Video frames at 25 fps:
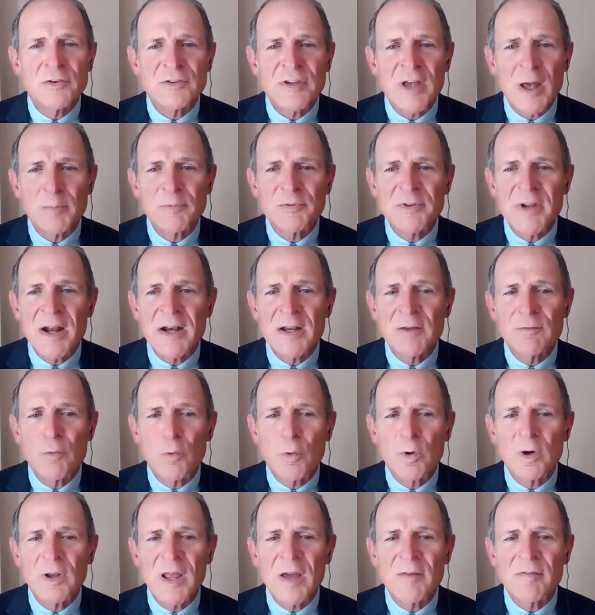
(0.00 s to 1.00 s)
Psalms
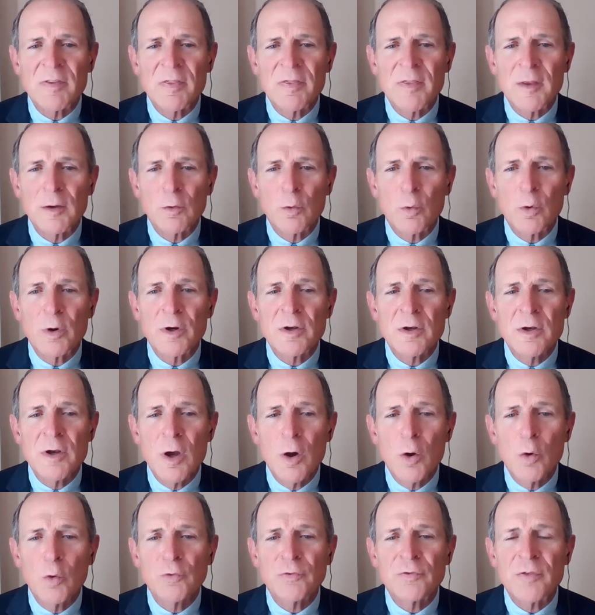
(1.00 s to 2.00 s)
94:11, the Lord
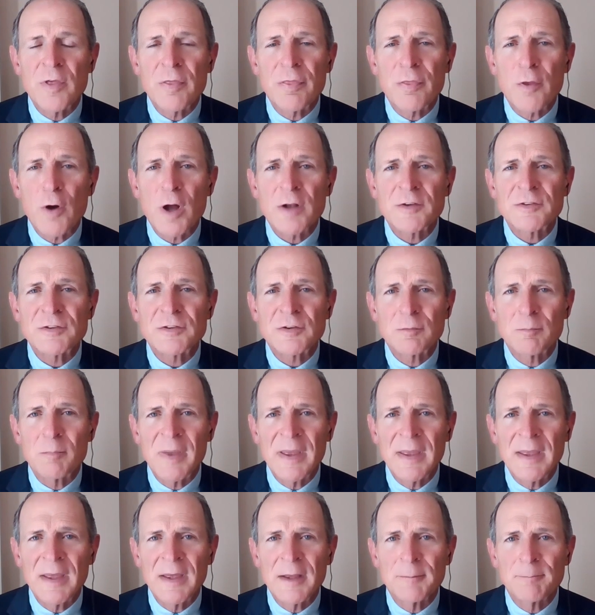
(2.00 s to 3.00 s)
knows the thoughts of
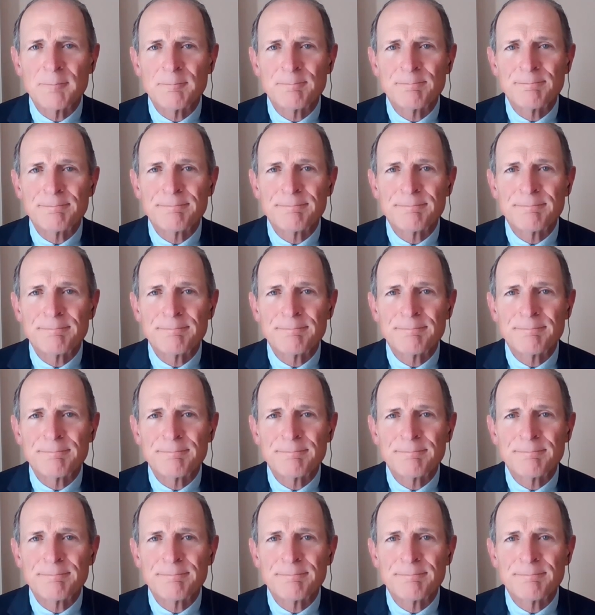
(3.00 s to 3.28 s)
man.